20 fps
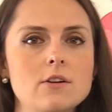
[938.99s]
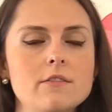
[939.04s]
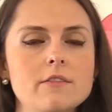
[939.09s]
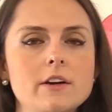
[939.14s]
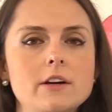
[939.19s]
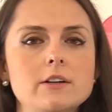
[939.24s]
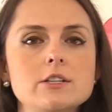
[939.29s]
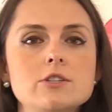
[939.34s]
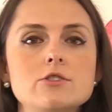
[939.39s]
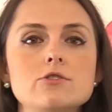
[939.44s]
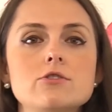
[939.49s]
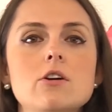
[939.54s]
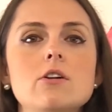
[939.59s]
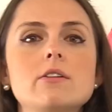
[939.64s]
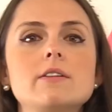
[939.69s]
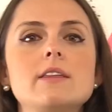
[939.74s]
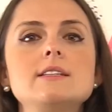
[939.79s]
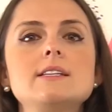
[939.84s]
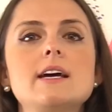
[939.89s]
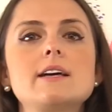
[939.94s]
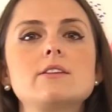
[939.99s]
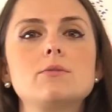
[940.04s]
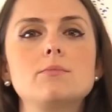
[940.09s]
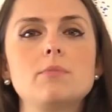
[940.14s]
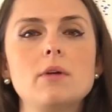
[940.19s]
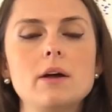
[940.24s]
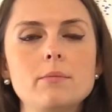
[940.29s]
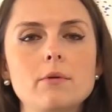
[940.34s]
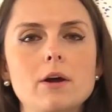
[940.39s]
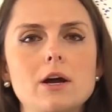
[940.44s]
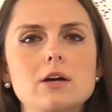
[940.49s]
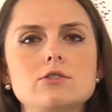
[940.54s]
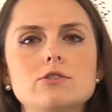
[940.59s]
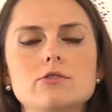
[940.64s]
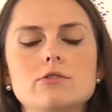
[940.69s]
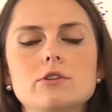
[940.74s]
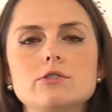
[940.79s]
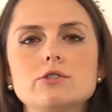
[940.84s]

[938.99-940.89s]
not very strong, and they take their blood pressure.